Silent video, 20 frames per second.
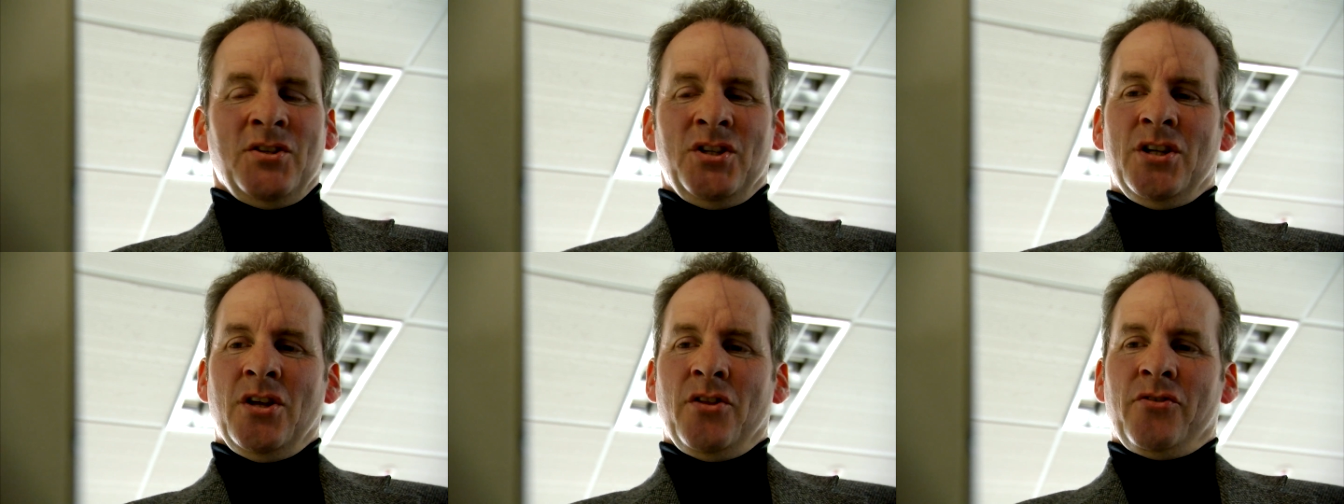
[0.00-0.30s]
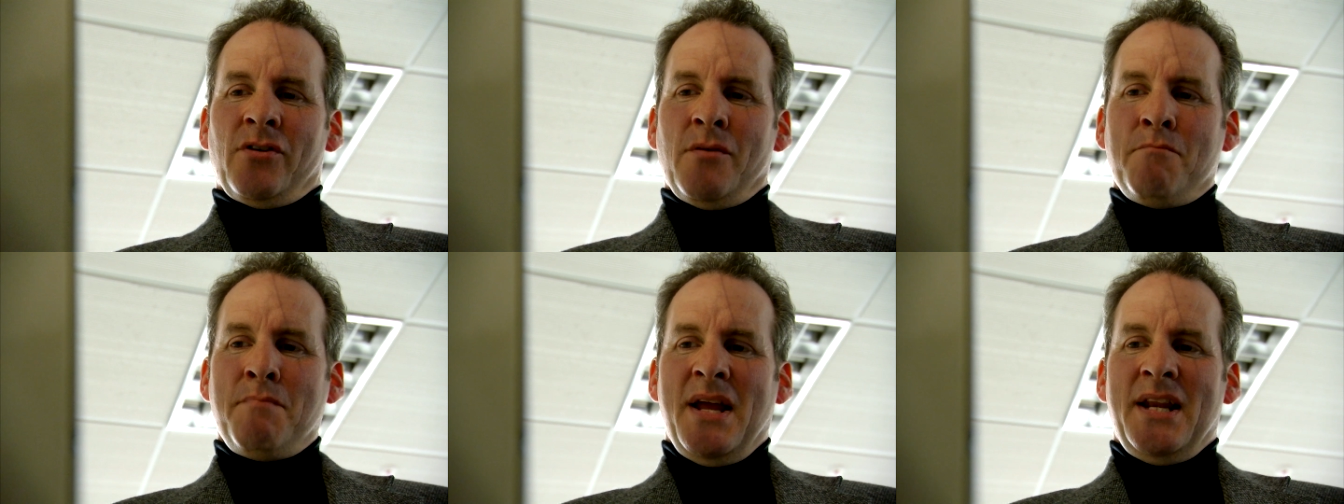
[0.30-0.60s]
you know,
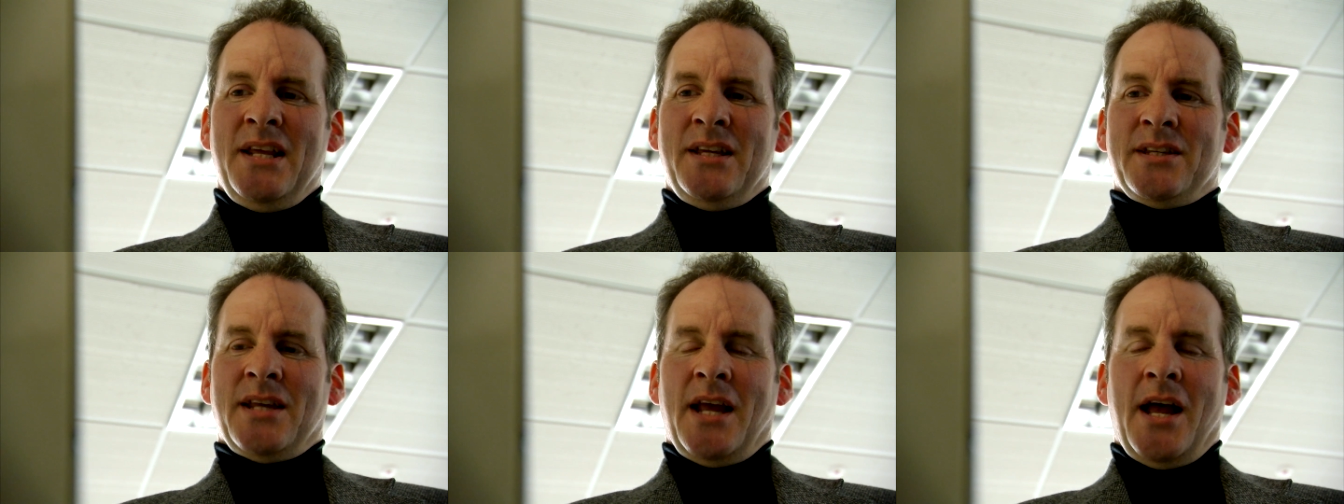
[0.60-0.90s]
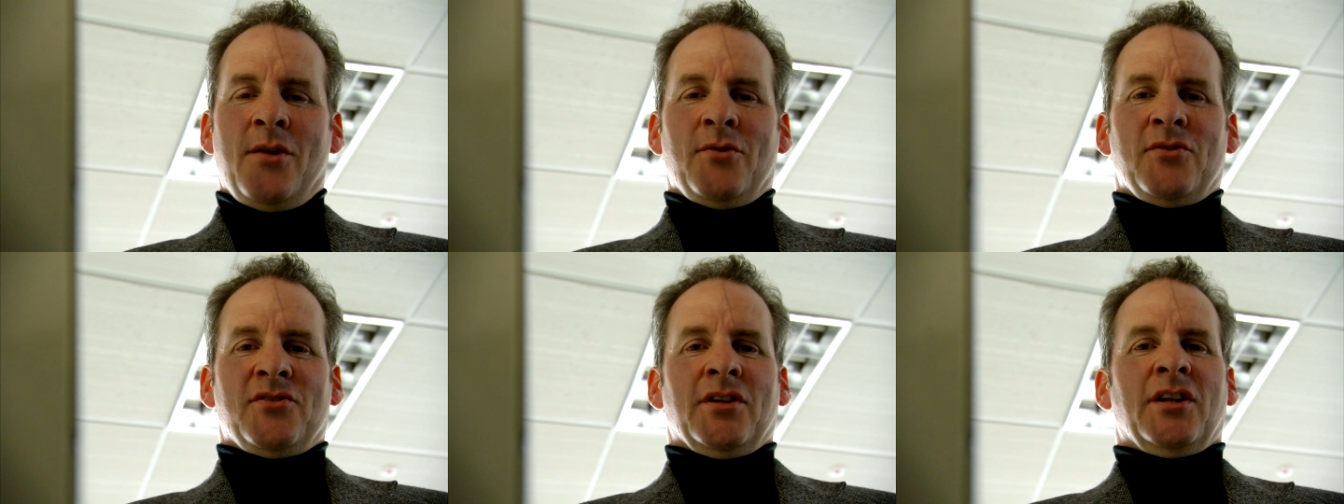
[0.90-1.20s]
there are many
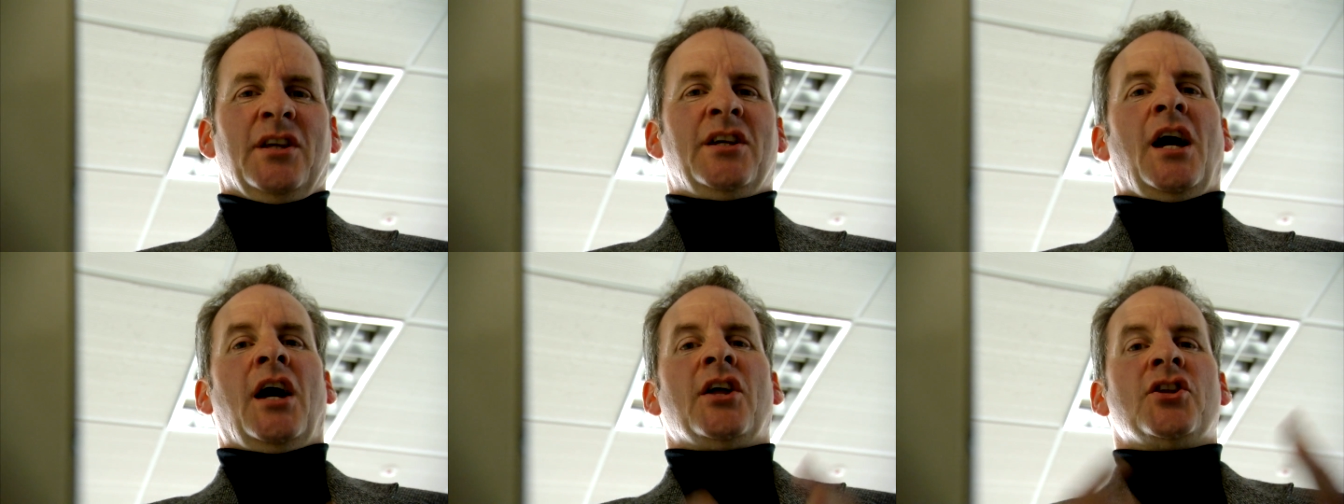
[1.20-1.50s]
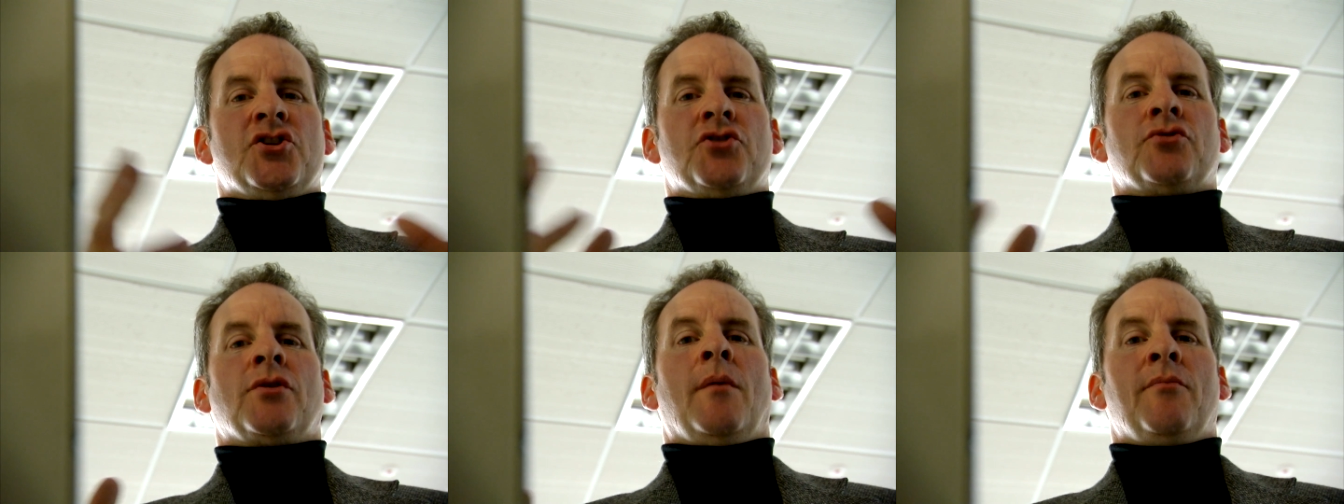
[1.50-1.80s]
sounds that
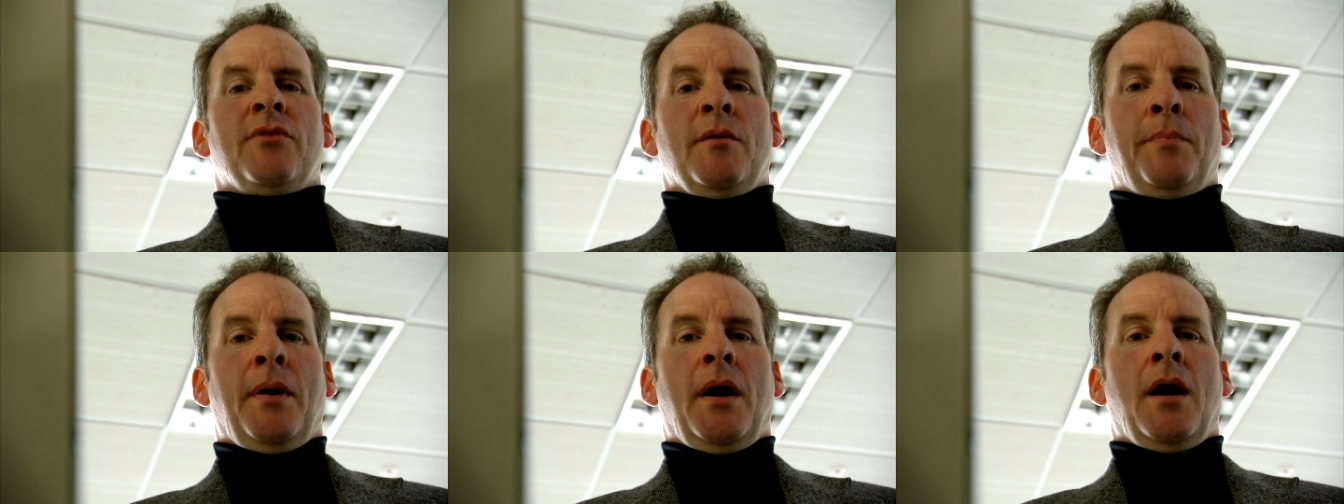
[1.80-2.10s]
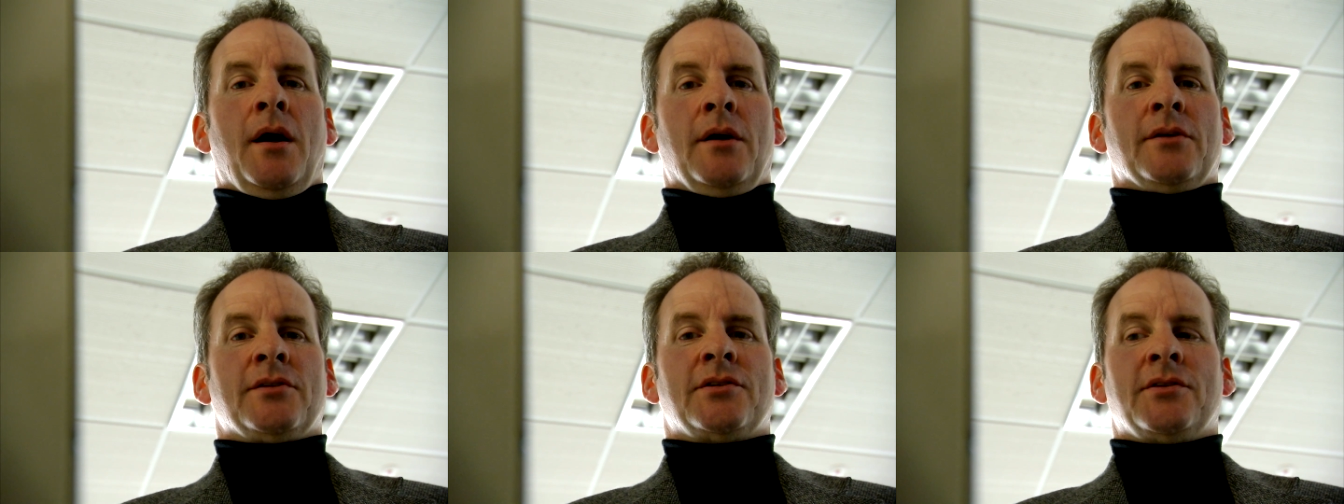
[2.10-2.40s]
conjure up the
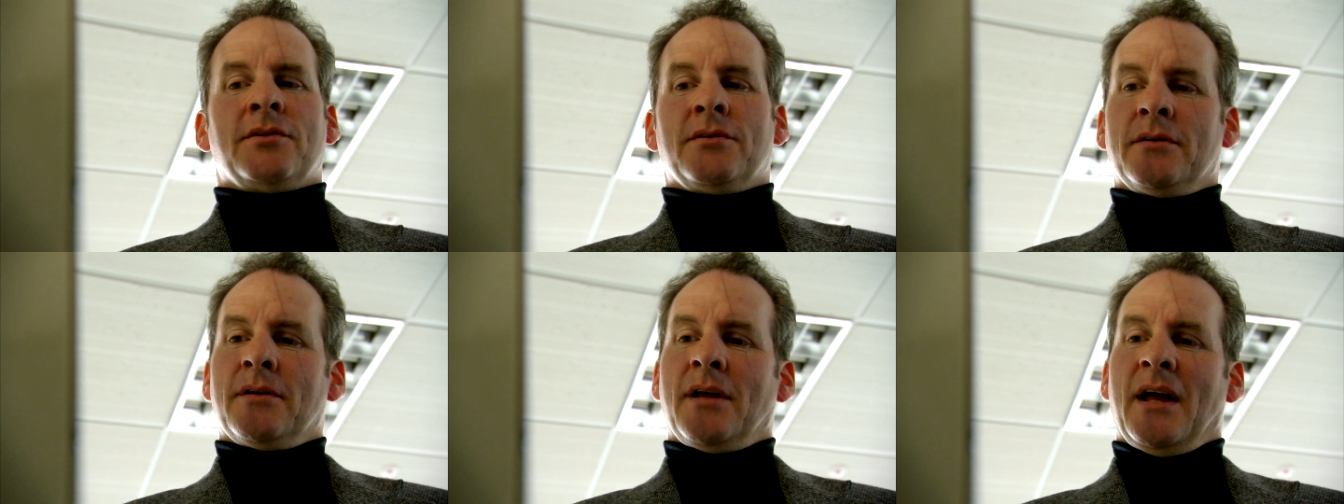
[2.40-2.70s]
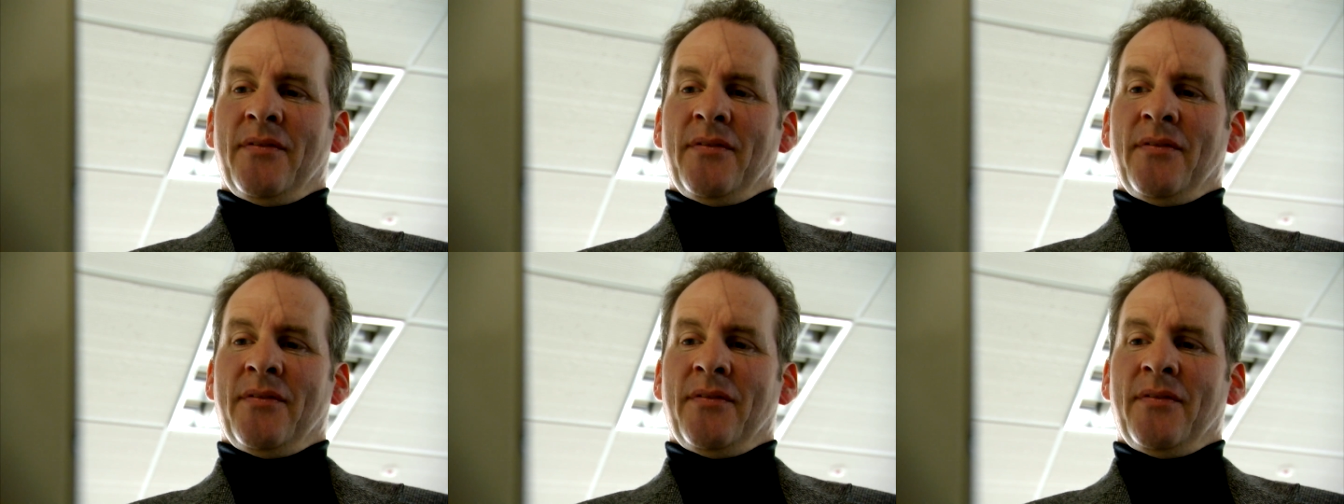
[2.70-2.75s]
past,